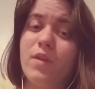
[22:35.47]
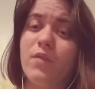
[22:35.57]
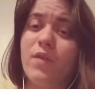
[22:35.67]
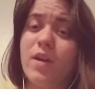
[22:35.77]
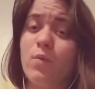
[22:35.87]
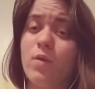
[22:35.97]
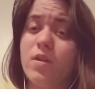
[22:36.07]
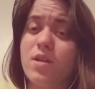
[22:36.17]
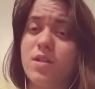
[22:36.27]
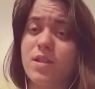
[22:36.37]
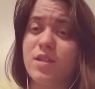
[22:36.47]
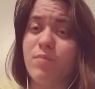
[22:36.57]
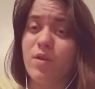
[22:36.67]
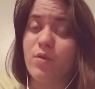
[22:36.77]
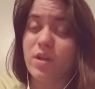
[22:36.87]
if anyone is
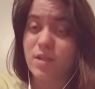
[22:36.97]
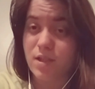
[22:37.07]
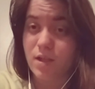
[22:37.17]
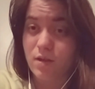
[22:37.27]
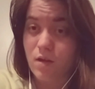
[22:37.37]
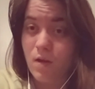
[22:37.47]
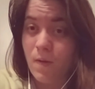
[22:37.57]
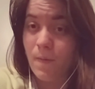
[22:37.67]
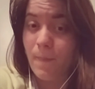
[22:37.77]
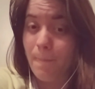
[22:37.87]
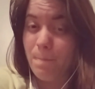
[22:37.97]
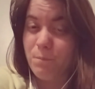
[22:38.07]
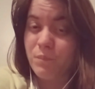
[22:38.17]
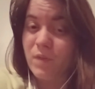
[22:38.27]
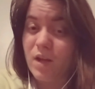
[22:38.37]
experiencing
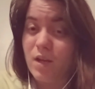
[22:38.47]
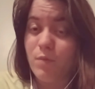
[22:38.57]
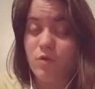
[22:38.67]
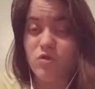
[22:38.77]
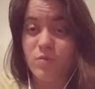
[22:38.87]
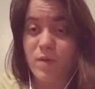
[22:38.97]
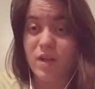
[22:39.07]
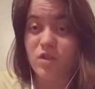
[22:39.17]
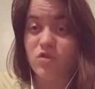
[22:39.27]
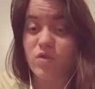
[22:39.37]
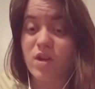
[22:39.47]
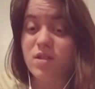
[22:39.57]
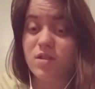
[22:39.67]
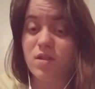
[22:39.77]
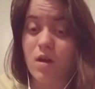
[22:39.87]
any post-traumatic
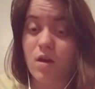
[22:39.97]
stress,